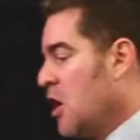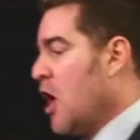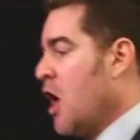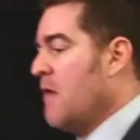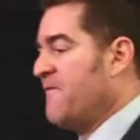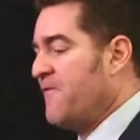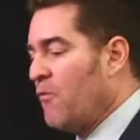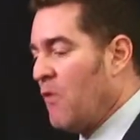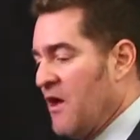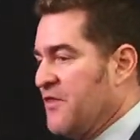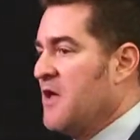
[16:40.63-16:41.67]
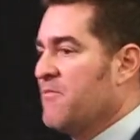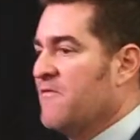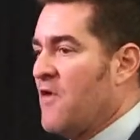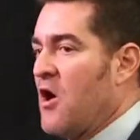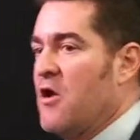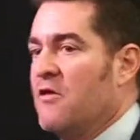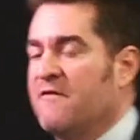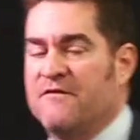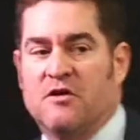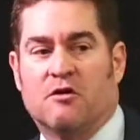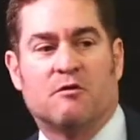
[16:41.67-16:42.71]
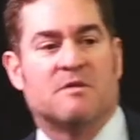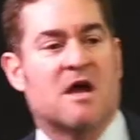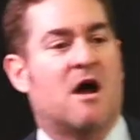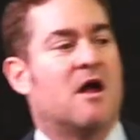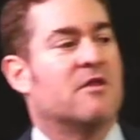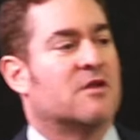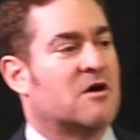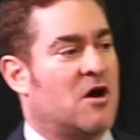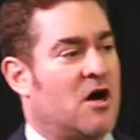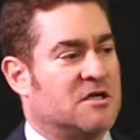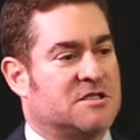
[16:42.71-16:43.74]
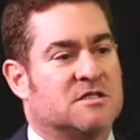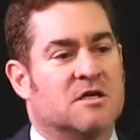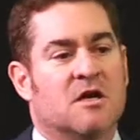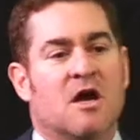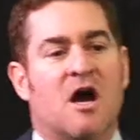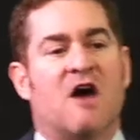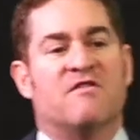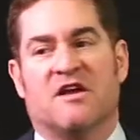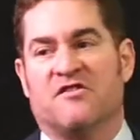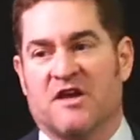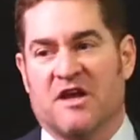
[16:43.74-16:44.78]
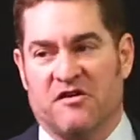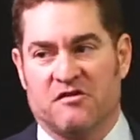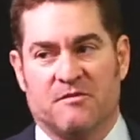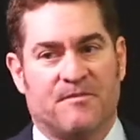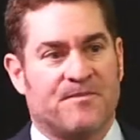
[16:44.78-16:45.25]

uh, for what they provide on the field beyond the cost of an education.